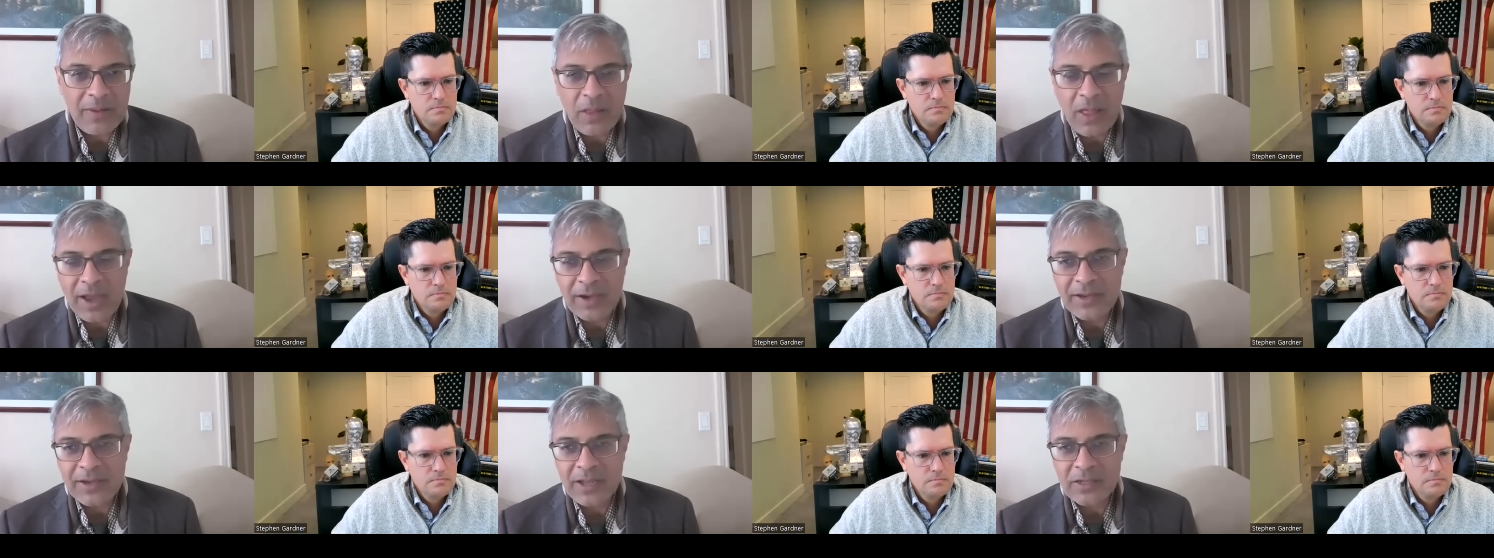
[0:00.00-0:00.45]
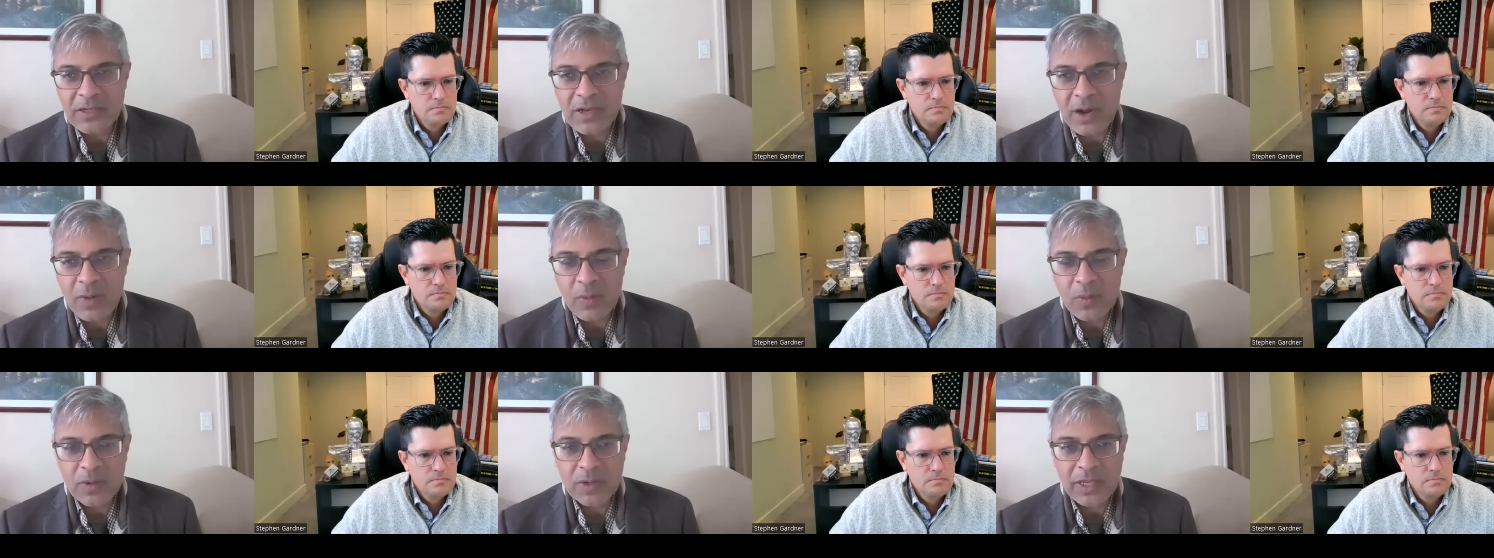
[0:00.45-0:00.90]
Speaker 1: lockdowns
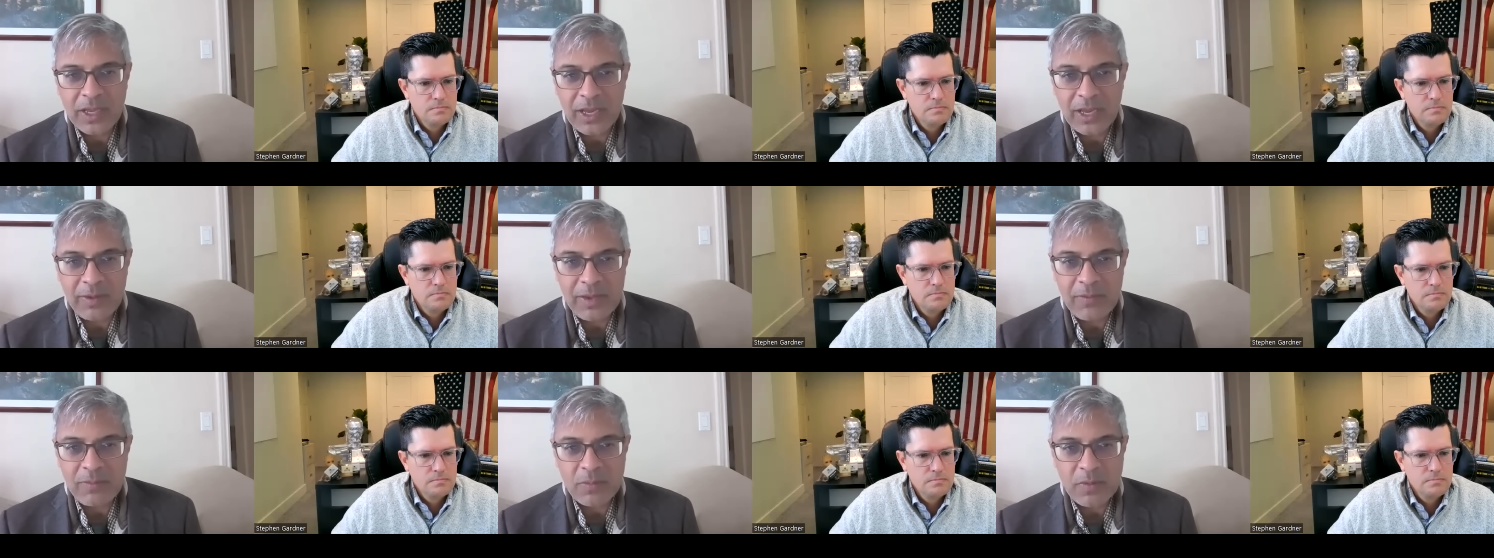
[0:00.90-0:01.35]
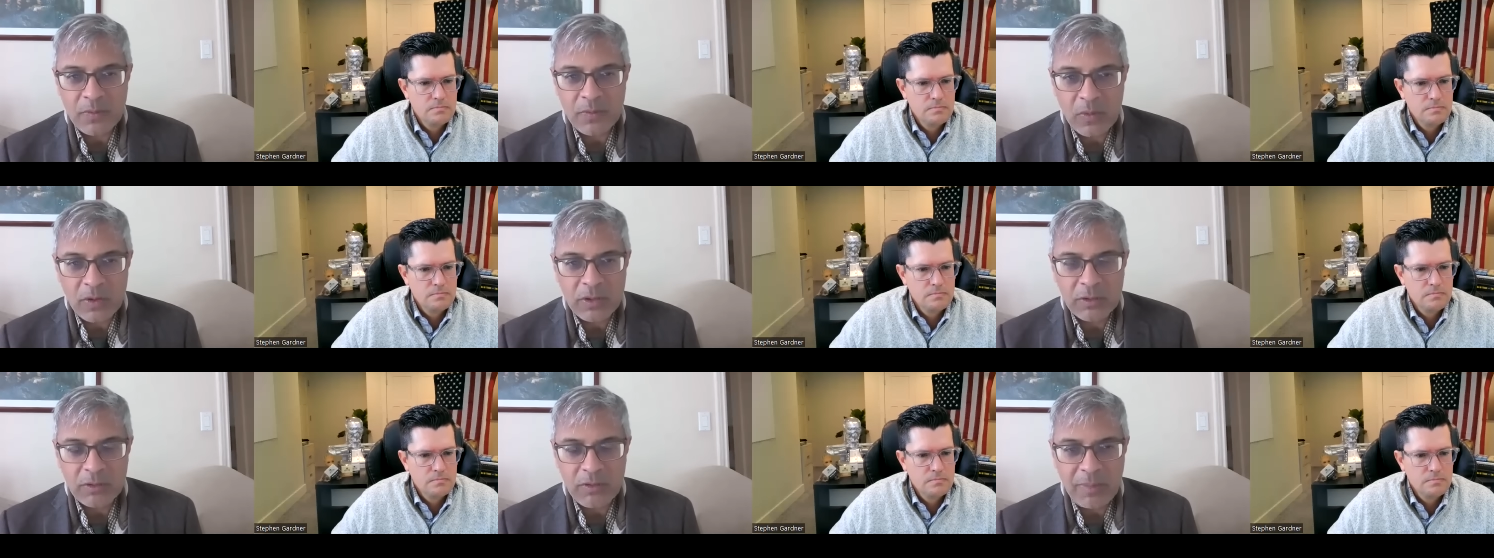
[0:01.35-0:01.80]
not working even
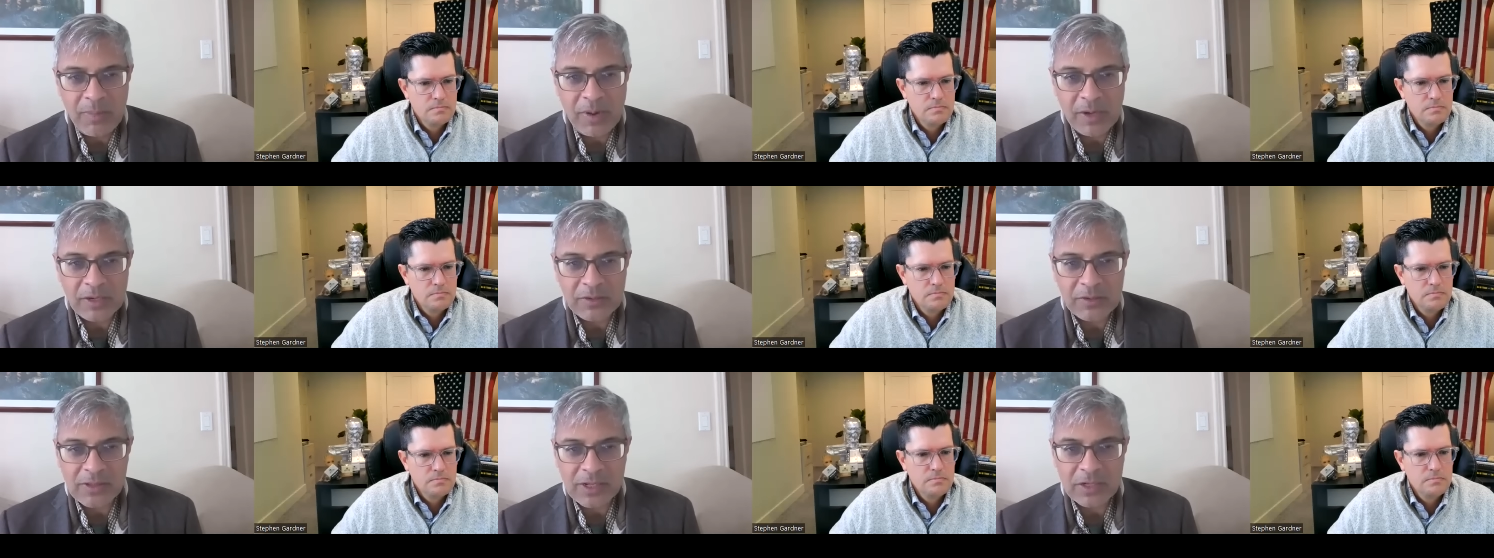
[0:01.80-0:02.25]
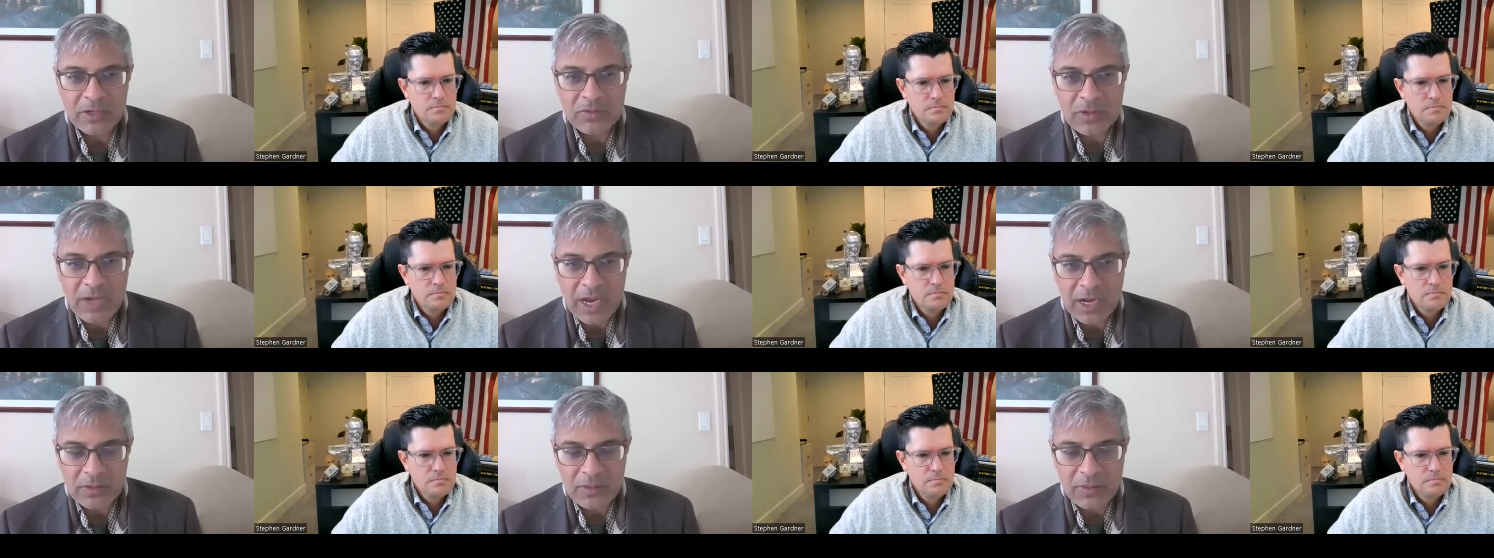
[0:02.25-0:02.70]
before the great barrington
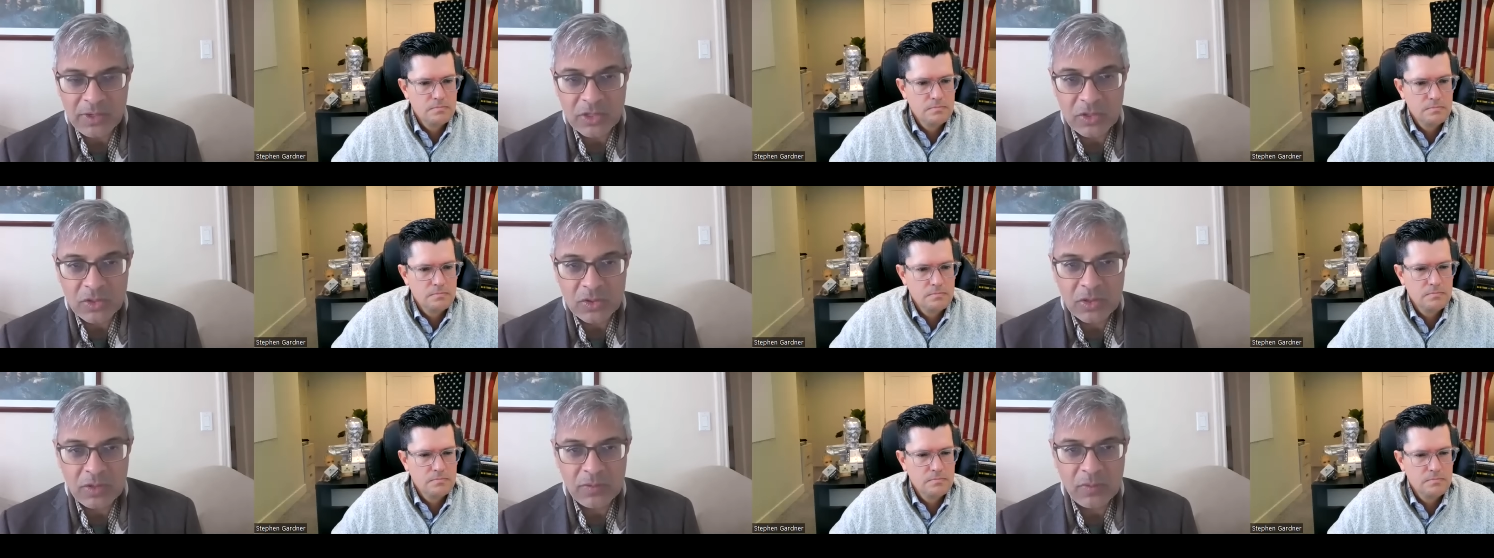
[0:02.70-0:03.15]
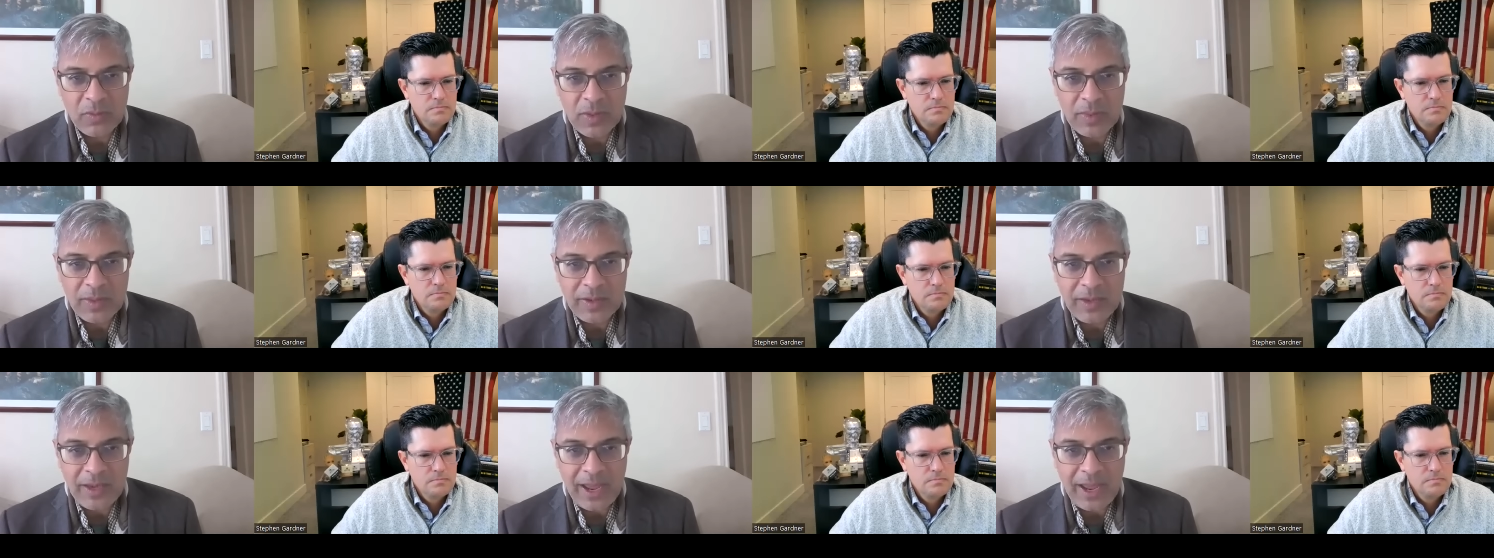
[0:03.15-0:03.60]
declaration should have won
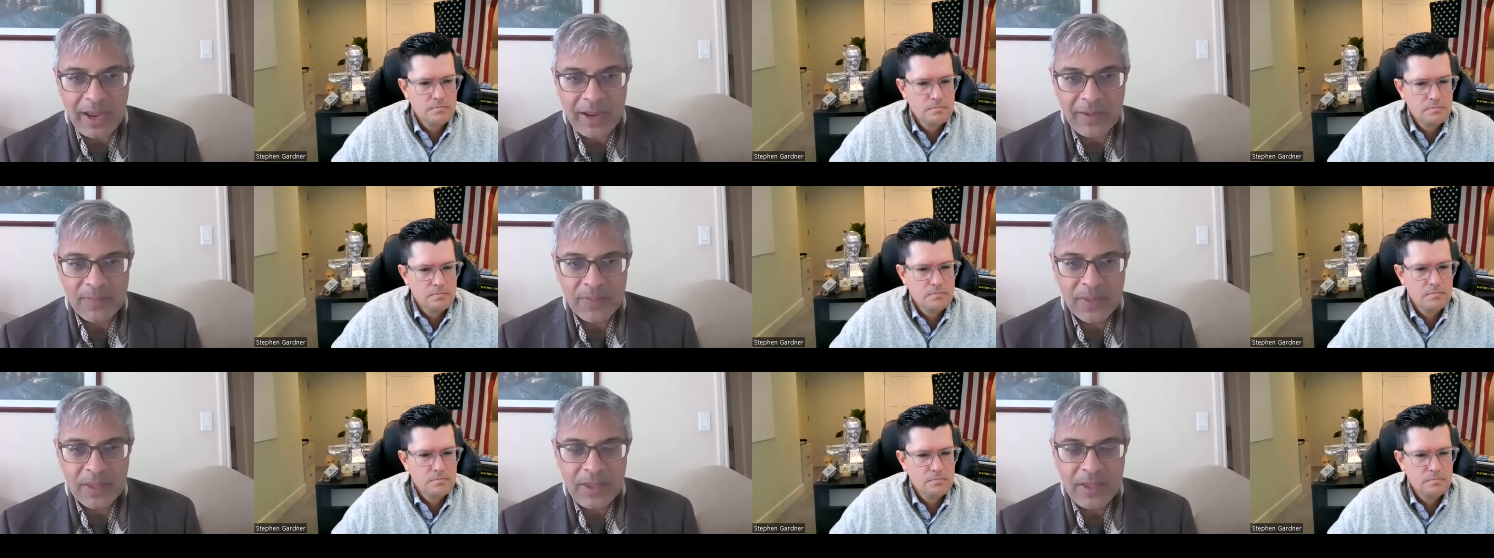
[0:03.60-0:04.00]
the day